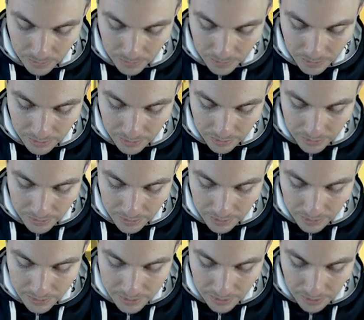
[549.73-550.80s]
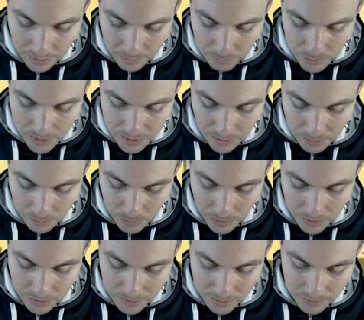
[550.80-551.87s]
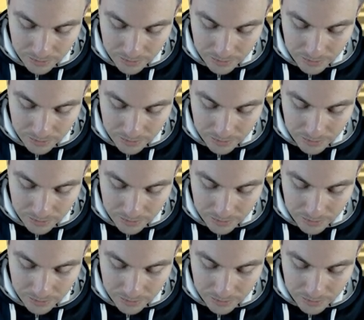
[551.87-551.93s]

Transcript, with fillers: and I think setting up a Tailwind.